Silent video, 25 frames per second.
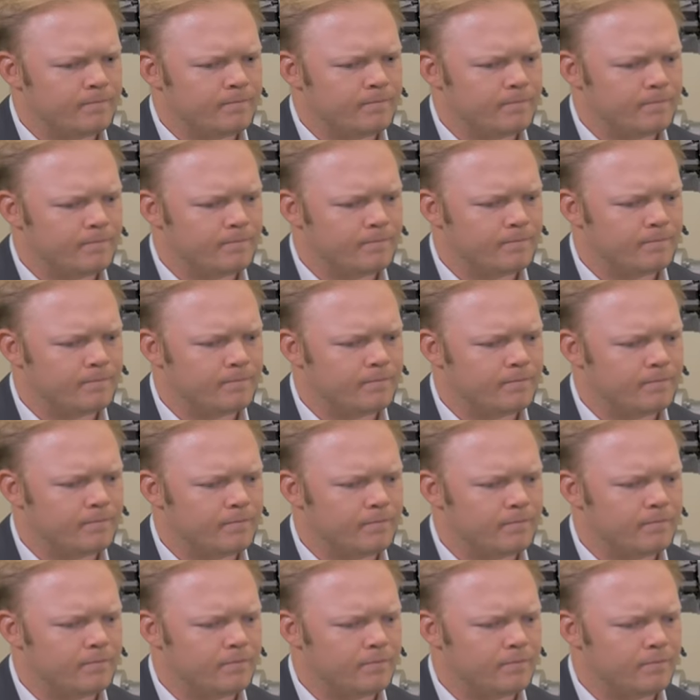
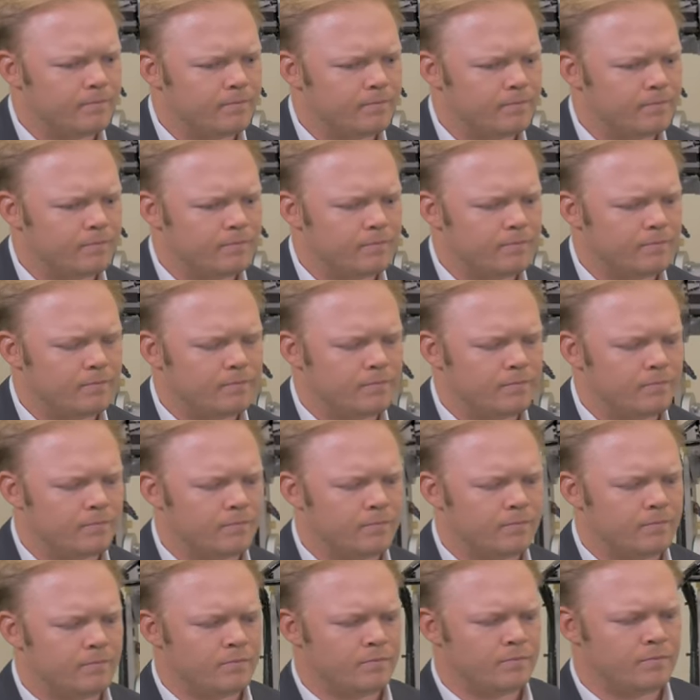
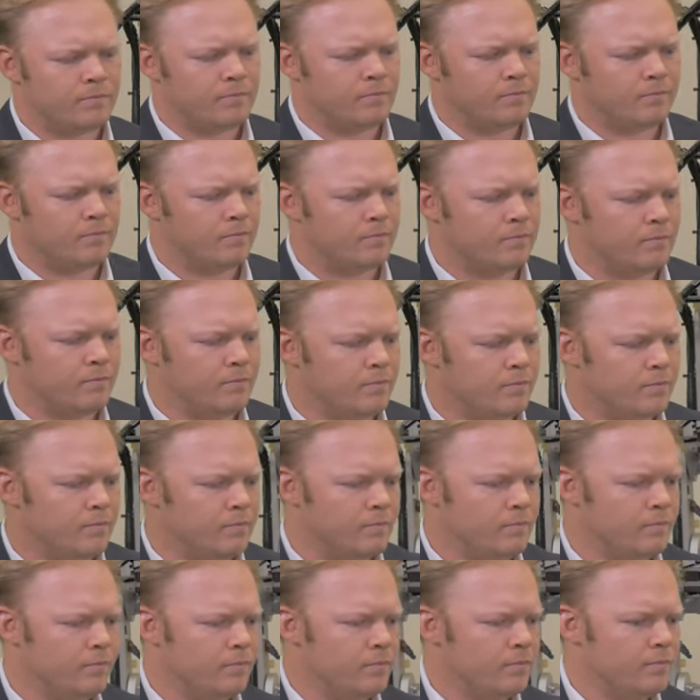
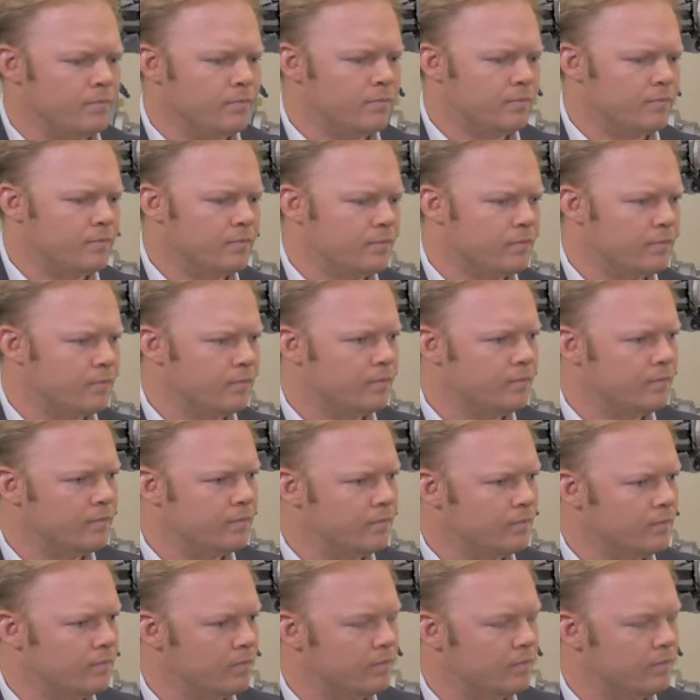(not speaking)